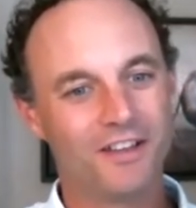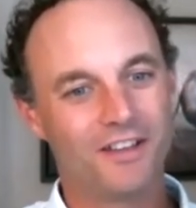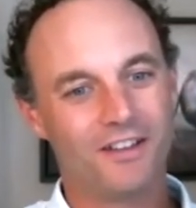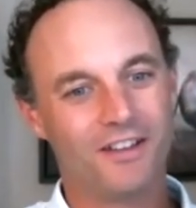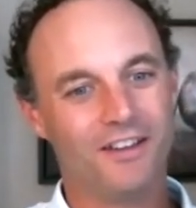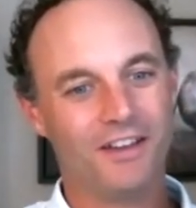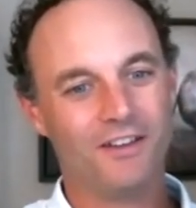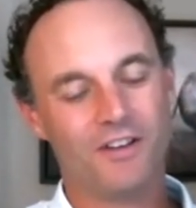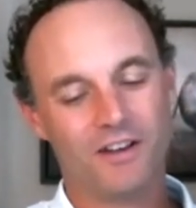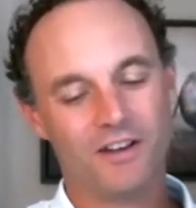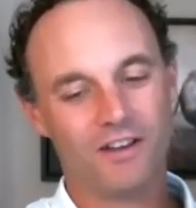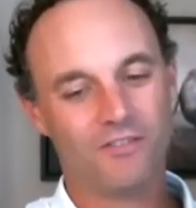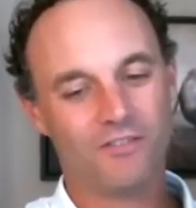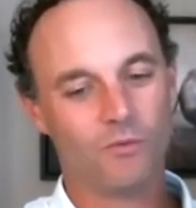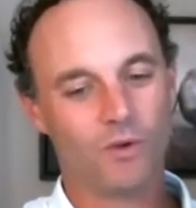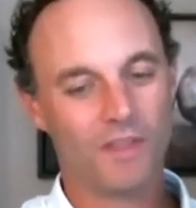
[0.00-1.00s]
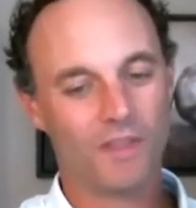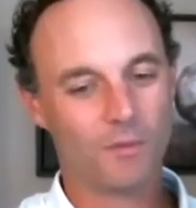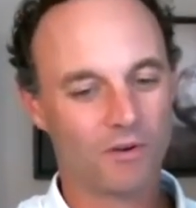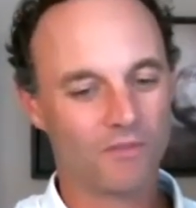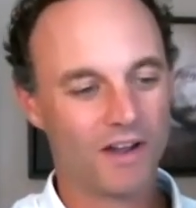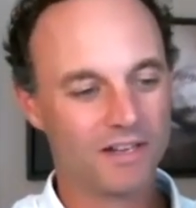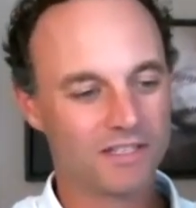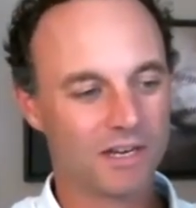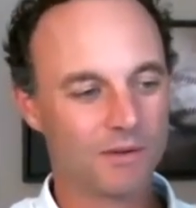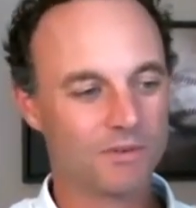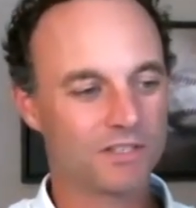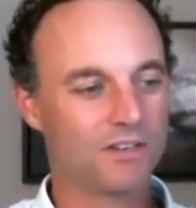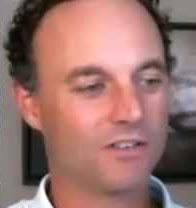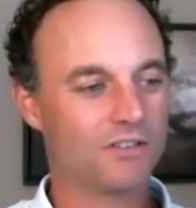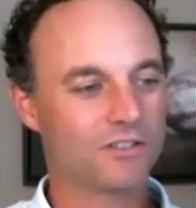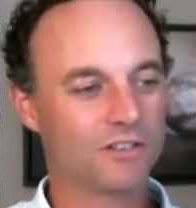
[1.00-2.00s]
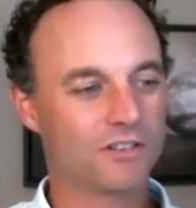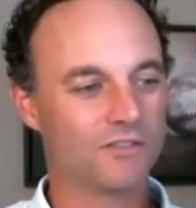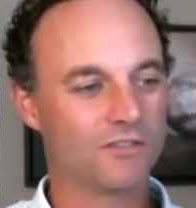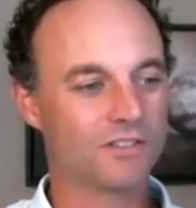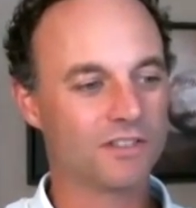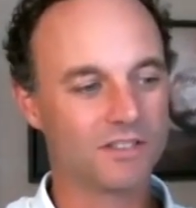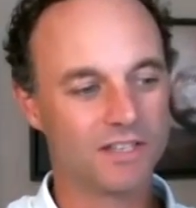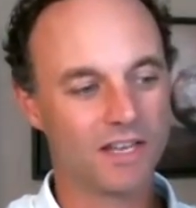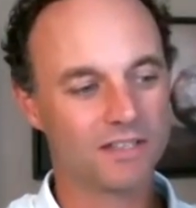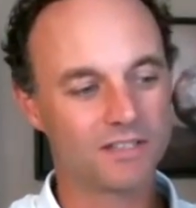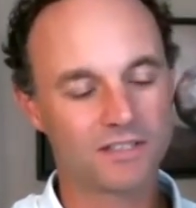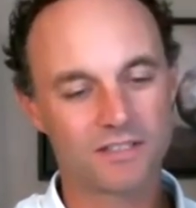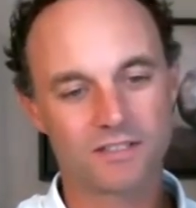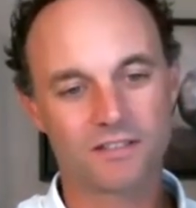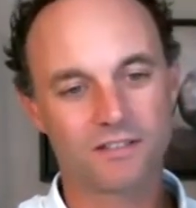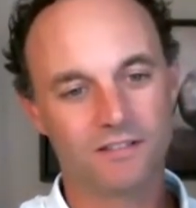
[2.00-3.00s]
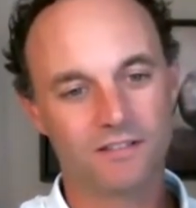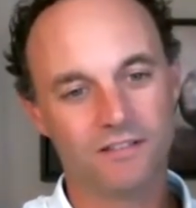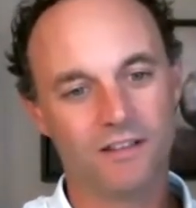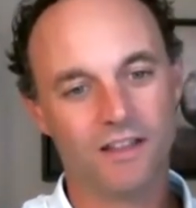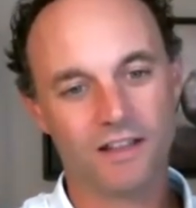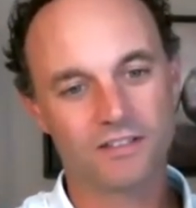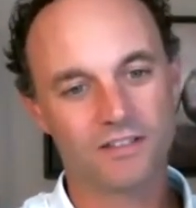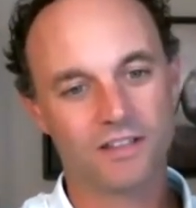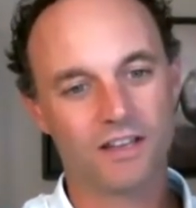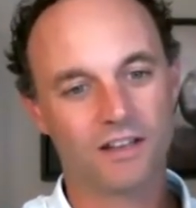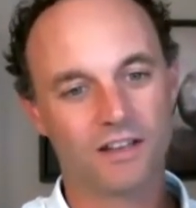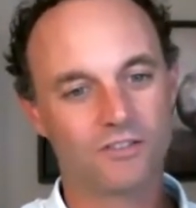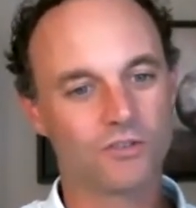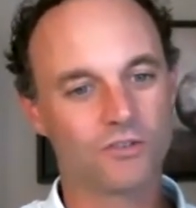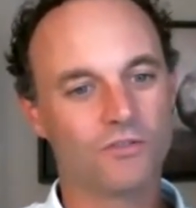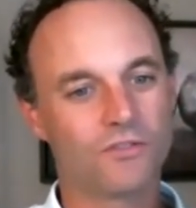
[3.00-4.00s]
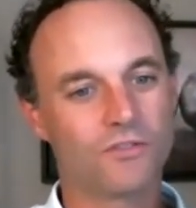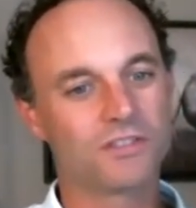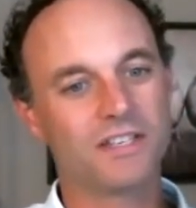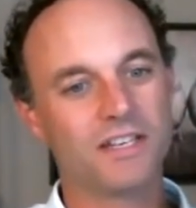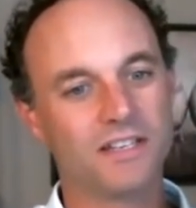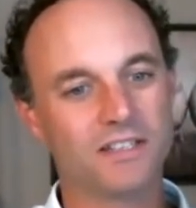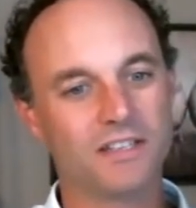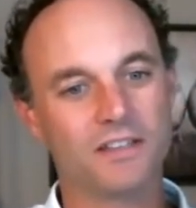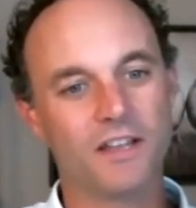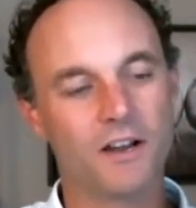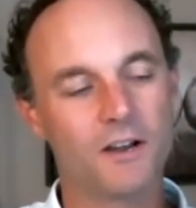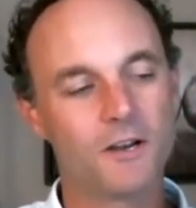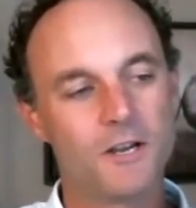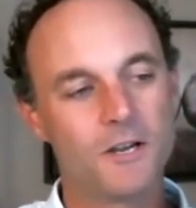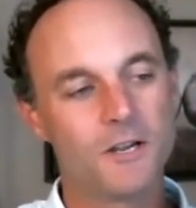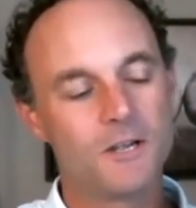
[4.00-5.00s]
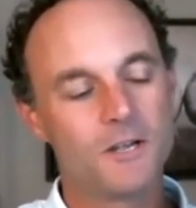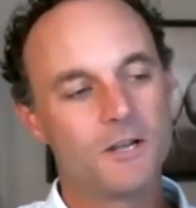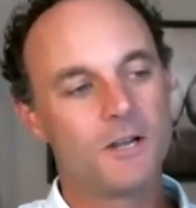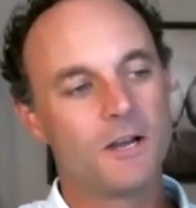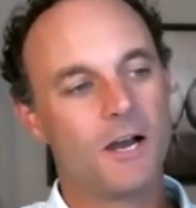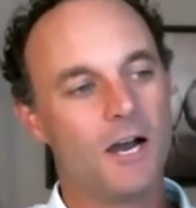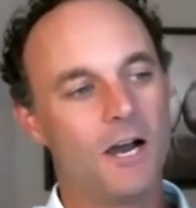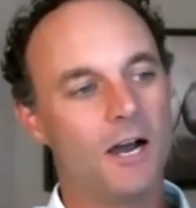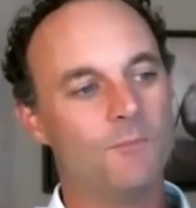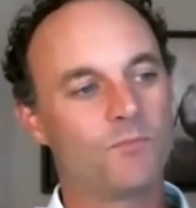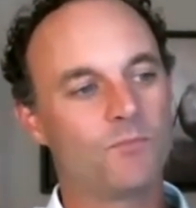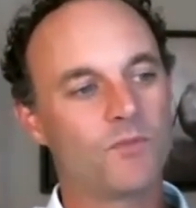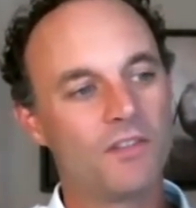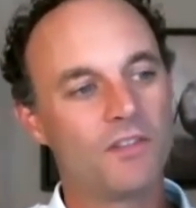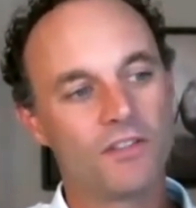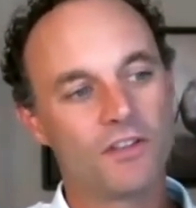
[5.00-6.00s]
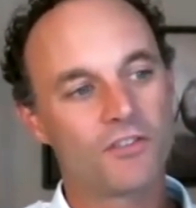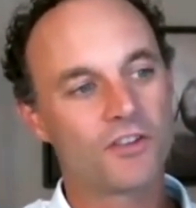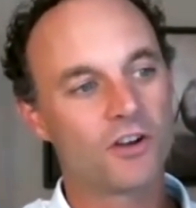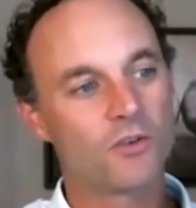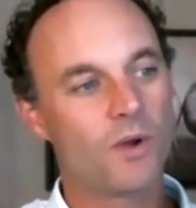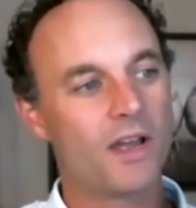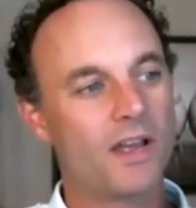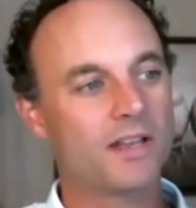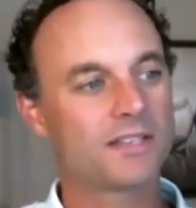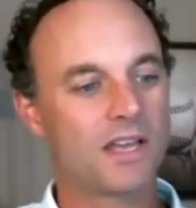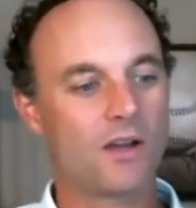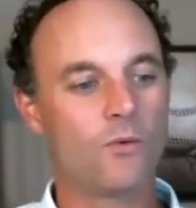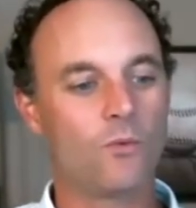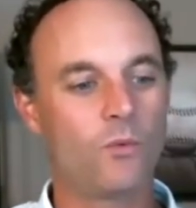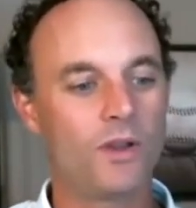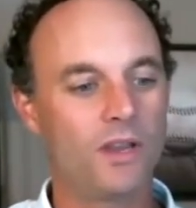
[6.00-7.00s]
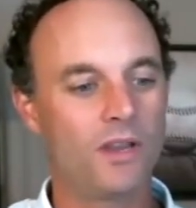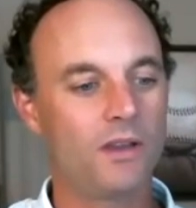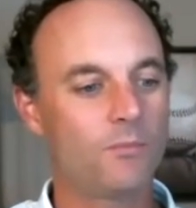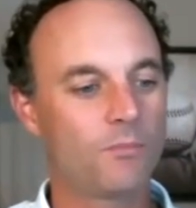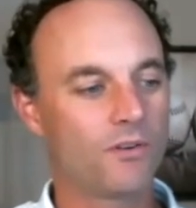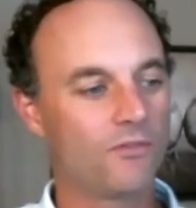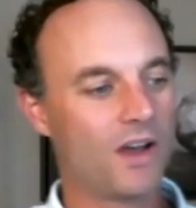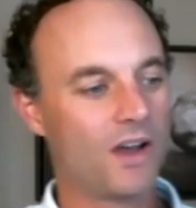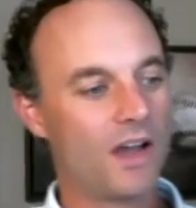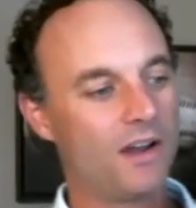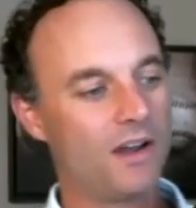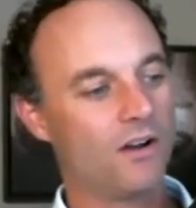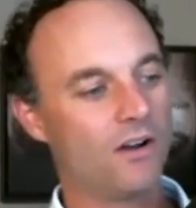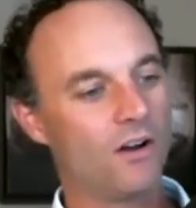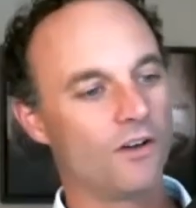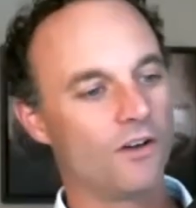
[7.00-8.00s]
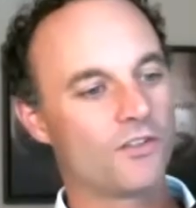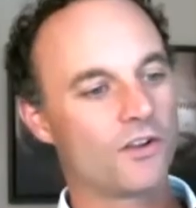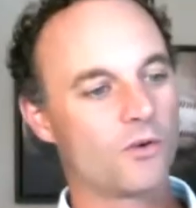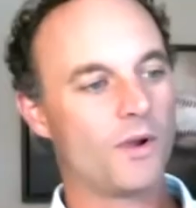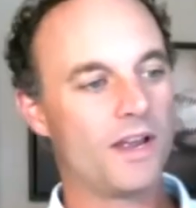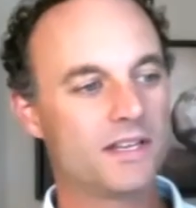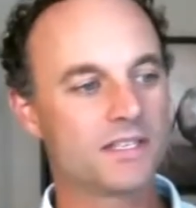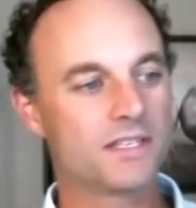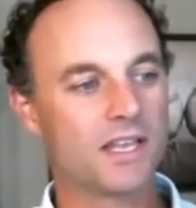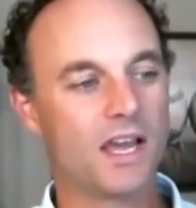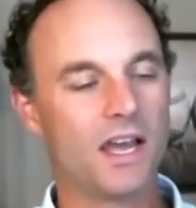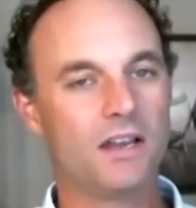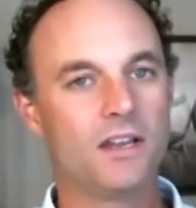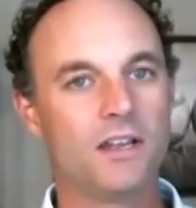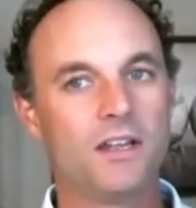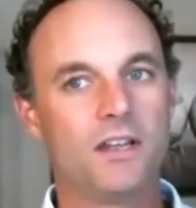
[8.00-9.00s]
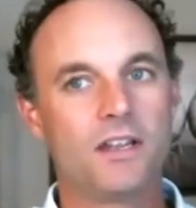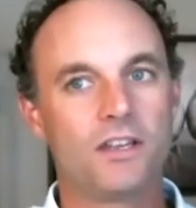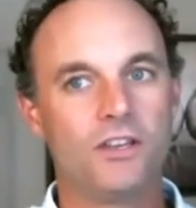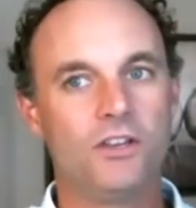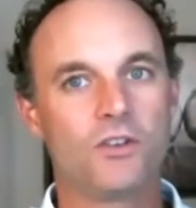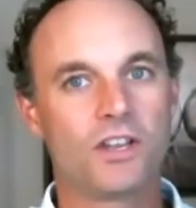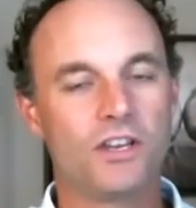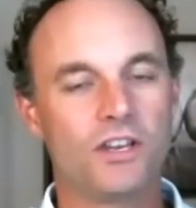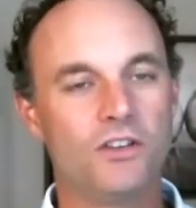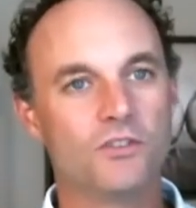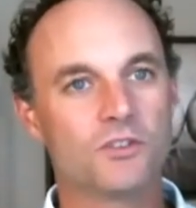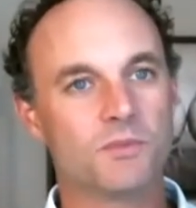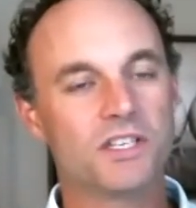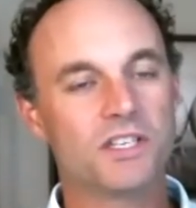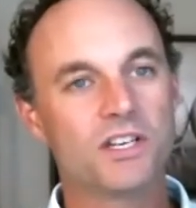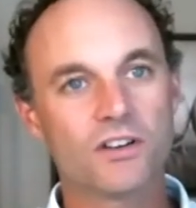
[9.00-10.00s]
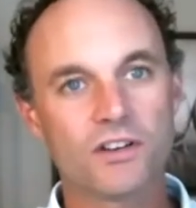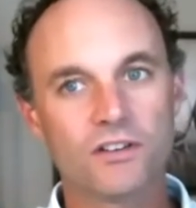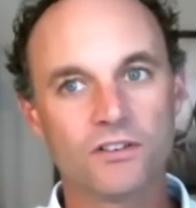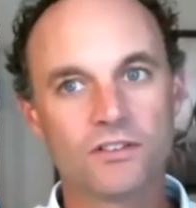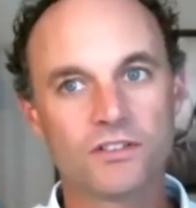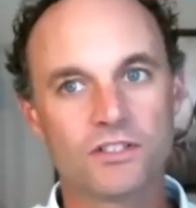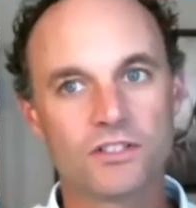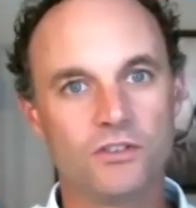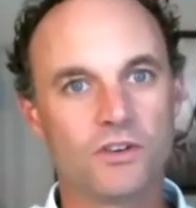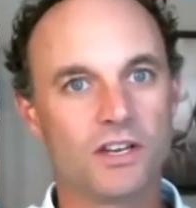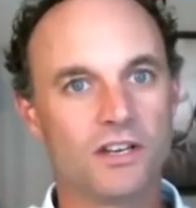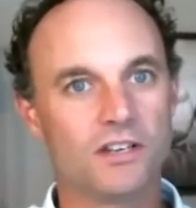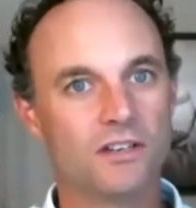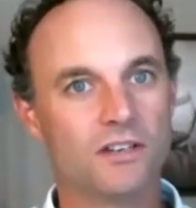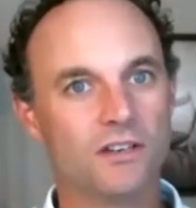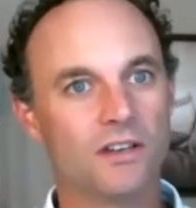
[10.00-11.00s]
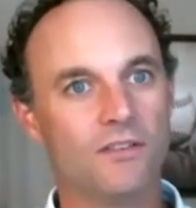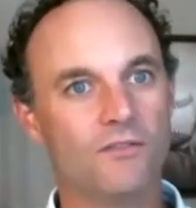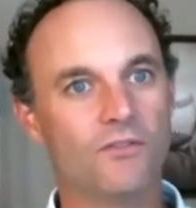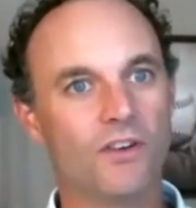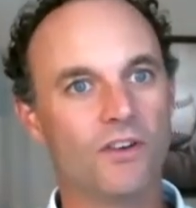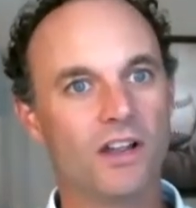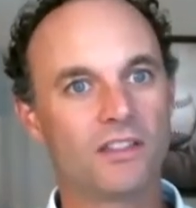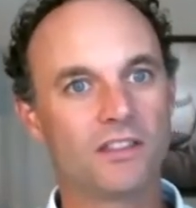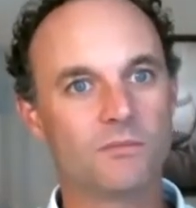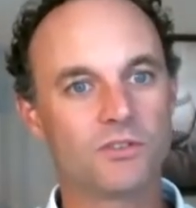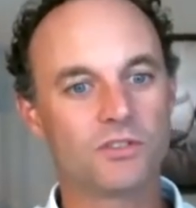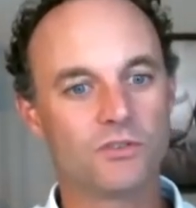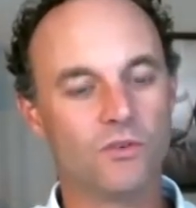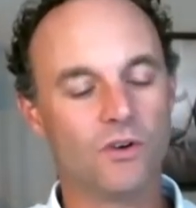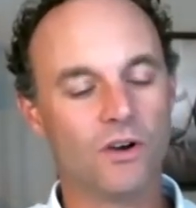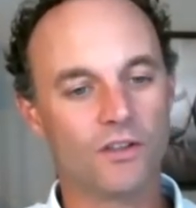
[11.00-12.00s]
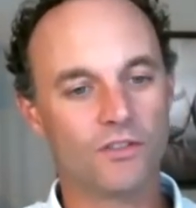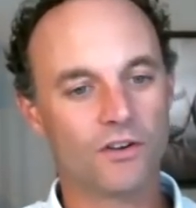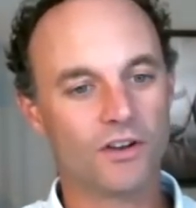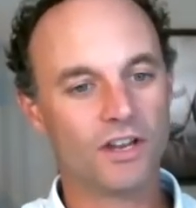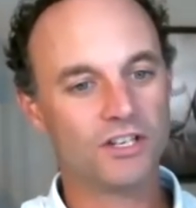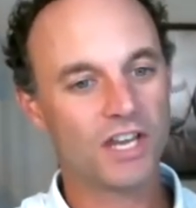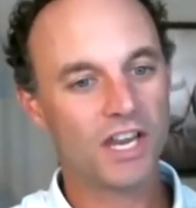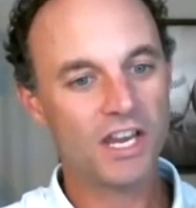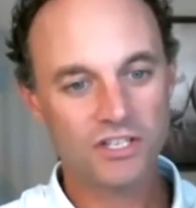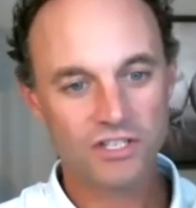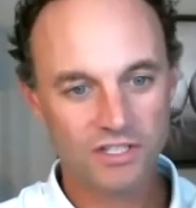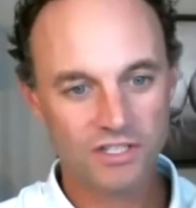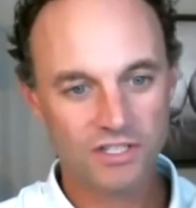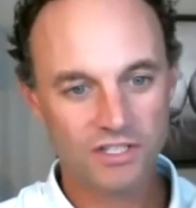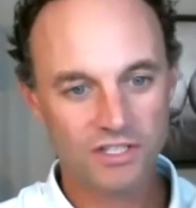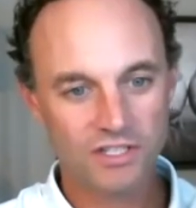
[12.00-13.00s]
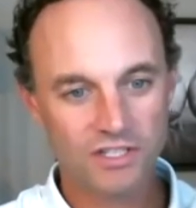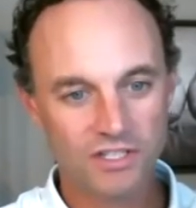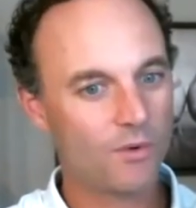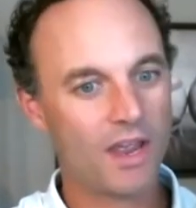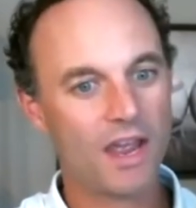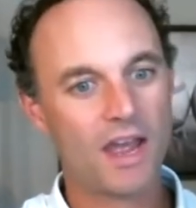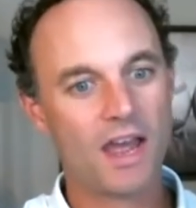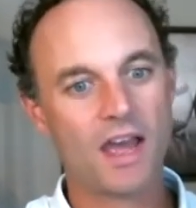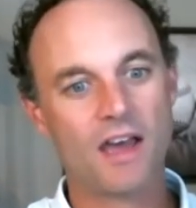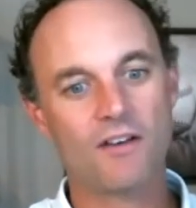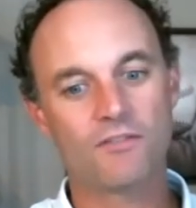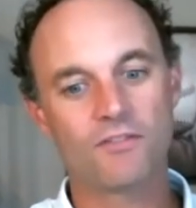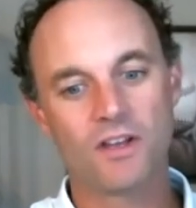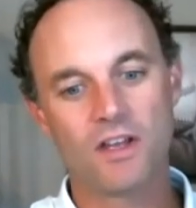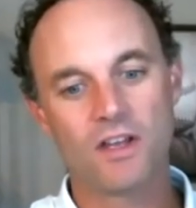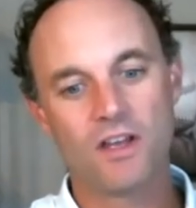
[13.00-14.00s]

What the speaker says: Even one that provides cybersecurity services, that truth stays in there. And then the third way is that we provide other ways that you can use materials, you can invite them to other education series that we have,